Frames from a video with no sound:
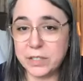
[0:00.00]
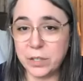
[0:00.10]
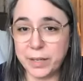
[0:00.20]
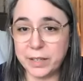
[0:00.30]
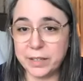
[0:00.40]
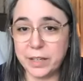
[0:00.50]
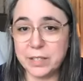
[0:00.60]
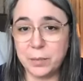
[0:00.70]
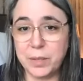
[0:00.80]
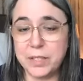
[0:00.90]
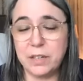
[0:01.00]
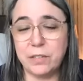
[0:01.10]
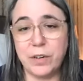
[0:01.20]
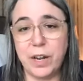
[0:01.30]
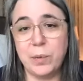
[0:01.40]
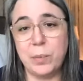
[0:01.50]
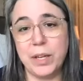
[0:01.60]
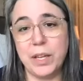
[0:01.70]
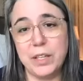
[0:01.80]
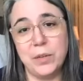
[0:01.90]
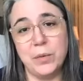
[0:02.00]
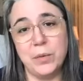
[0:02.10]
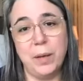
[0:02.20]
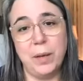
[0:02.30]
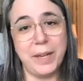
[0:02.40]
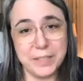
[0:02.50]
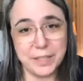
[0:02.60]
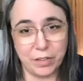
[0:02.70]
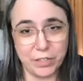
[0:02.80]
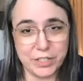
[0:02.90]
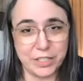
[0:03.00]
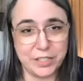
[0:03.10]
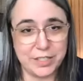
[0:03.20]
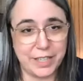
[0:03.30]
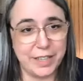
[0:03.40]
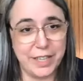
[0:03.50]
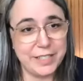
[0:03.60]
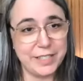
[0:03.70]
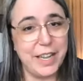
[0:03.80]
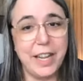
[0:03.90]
doing something different and bringing you amazing conversations like this.